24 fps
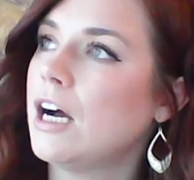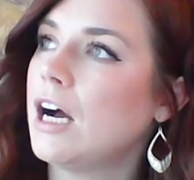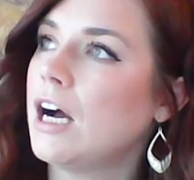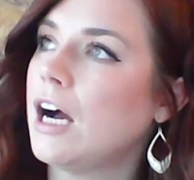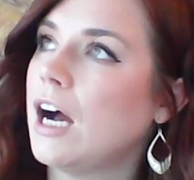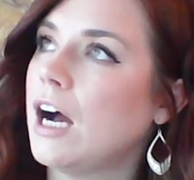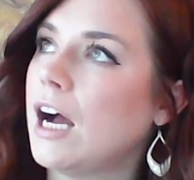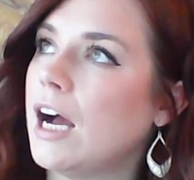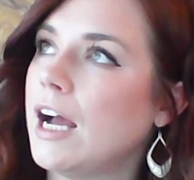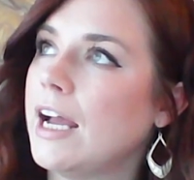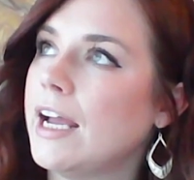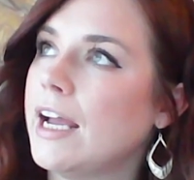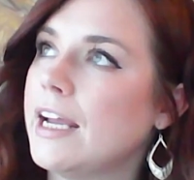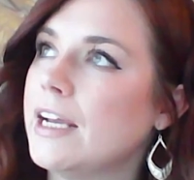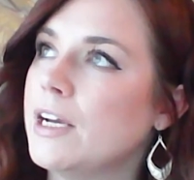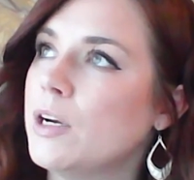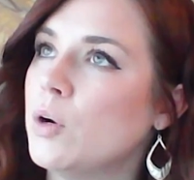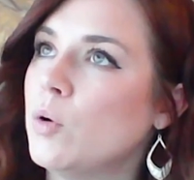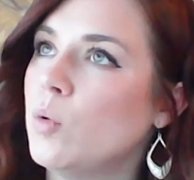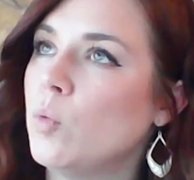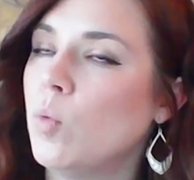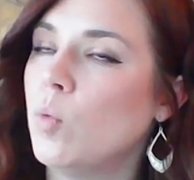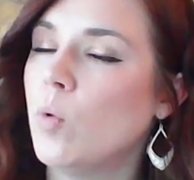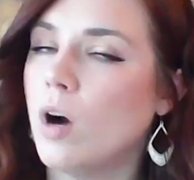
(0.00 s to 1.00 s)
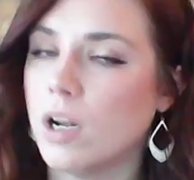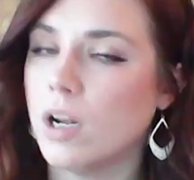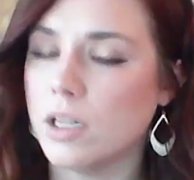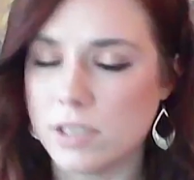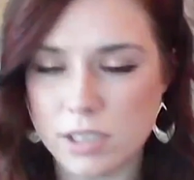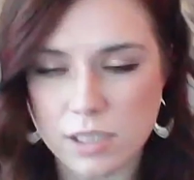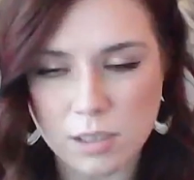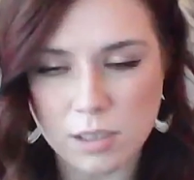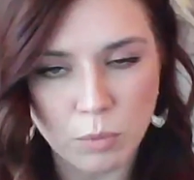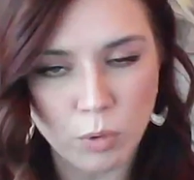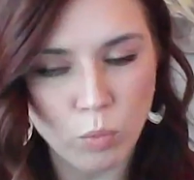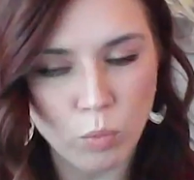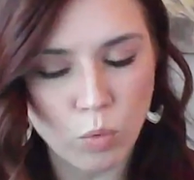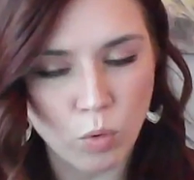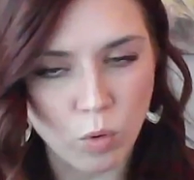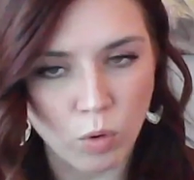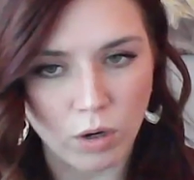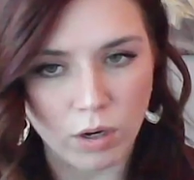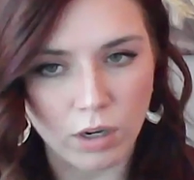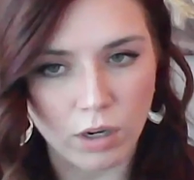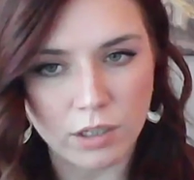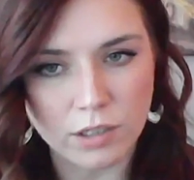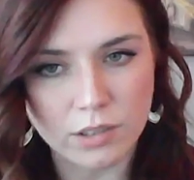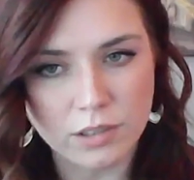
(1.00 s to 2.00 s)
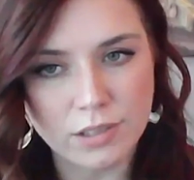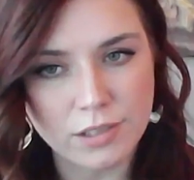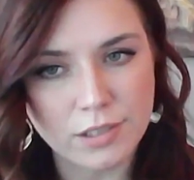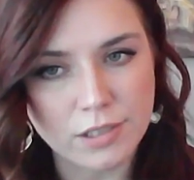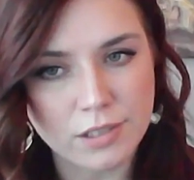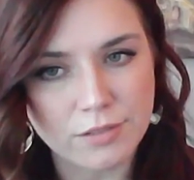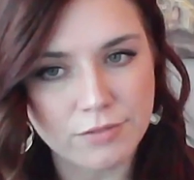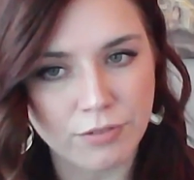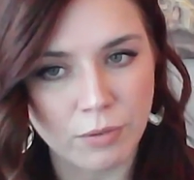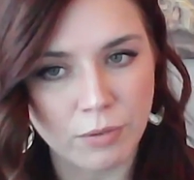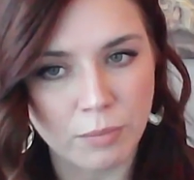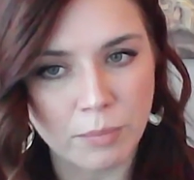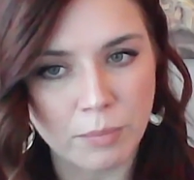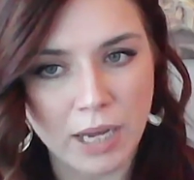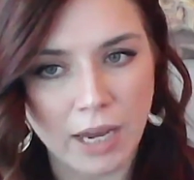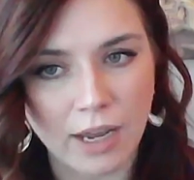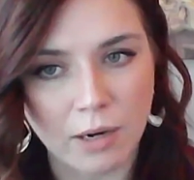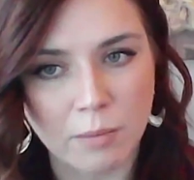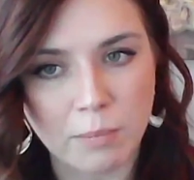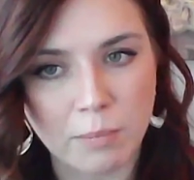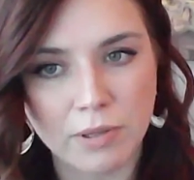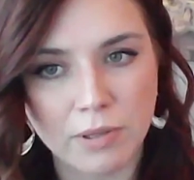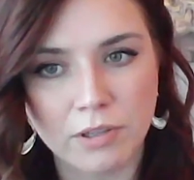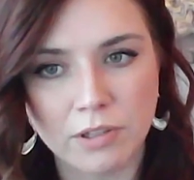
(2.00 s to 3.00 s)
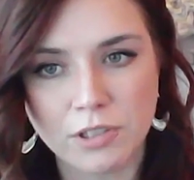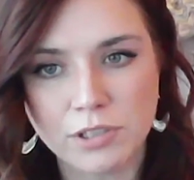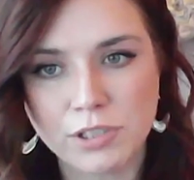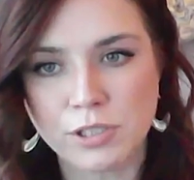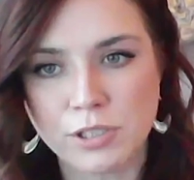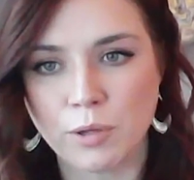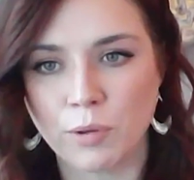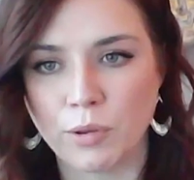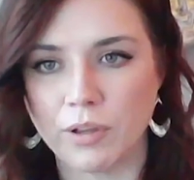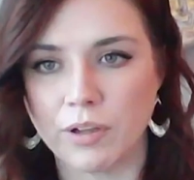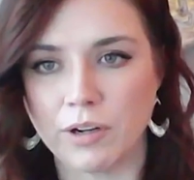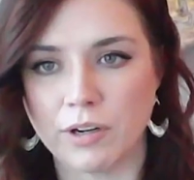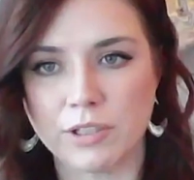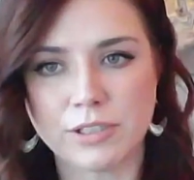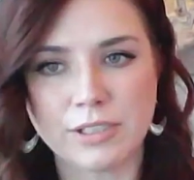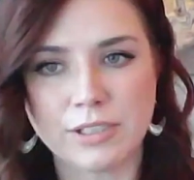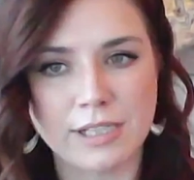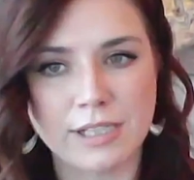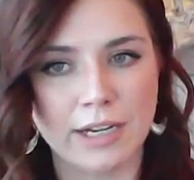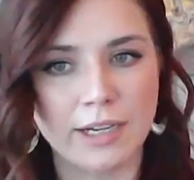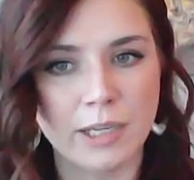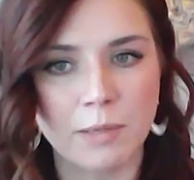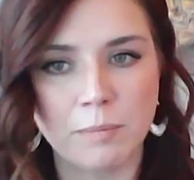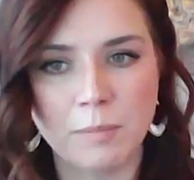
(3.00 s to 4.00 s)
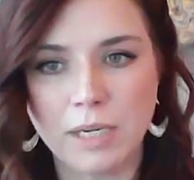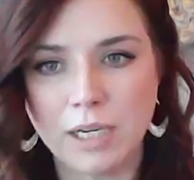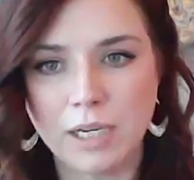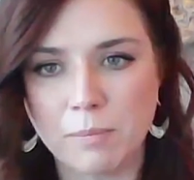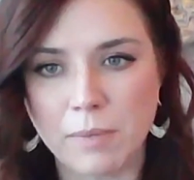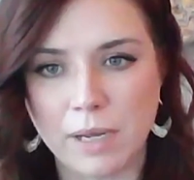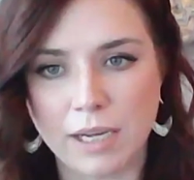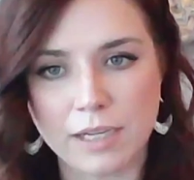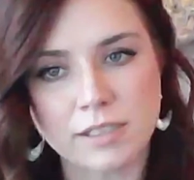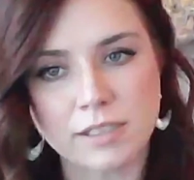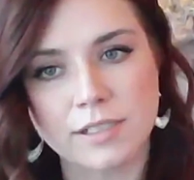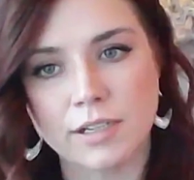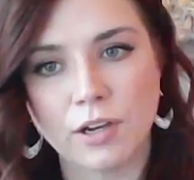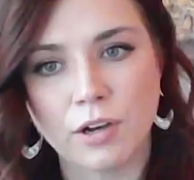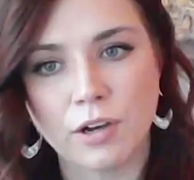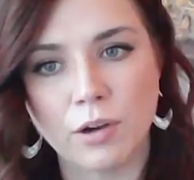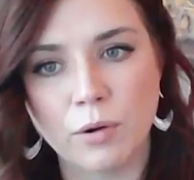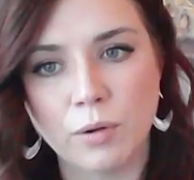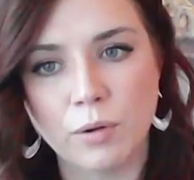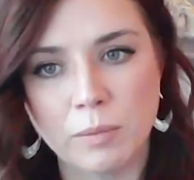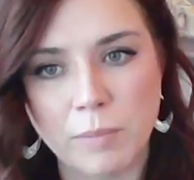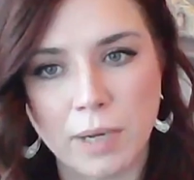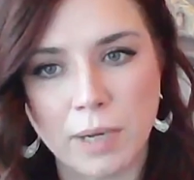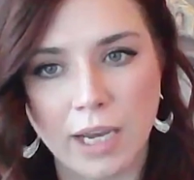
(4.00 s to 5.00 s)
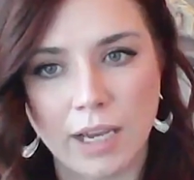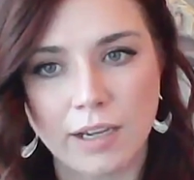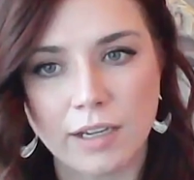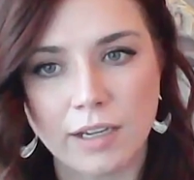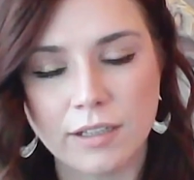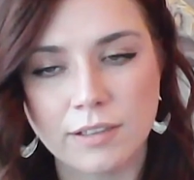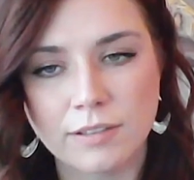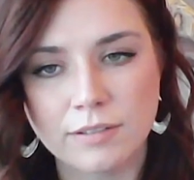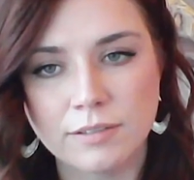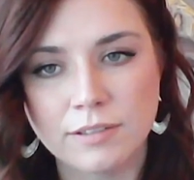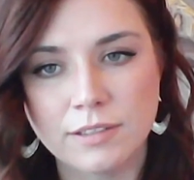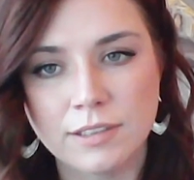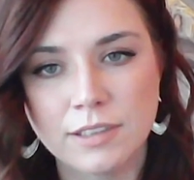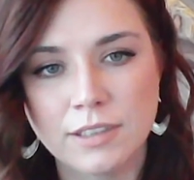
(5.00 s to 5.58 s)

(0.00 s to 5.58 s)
I won some awards from Caterpillar, so they're sending me to Mexico in May.